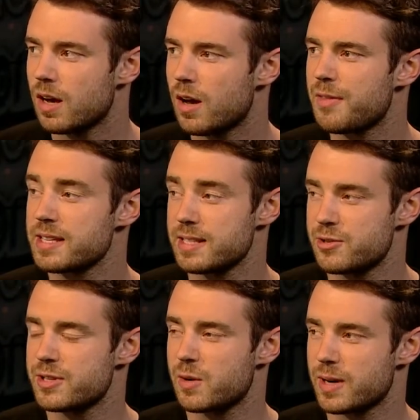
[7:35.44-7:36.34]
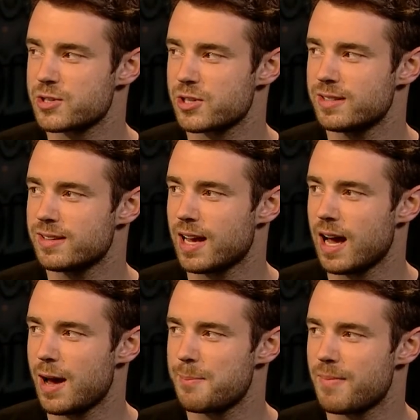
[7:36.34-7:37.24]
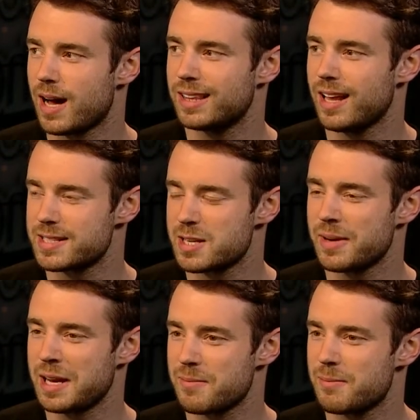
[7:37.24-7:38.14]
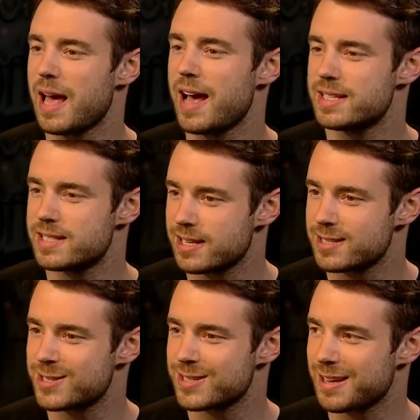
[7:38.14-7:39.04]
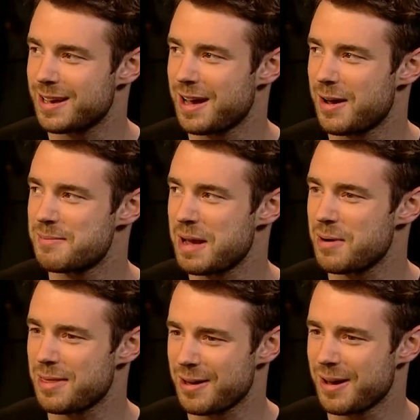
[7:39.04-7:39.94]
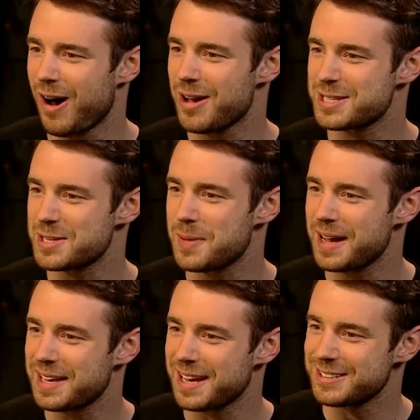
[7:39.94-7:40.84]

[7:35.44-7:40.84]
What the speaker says: That's an interesting question. I'd like to see money. Head says Mayweather, heart says Pacquiao,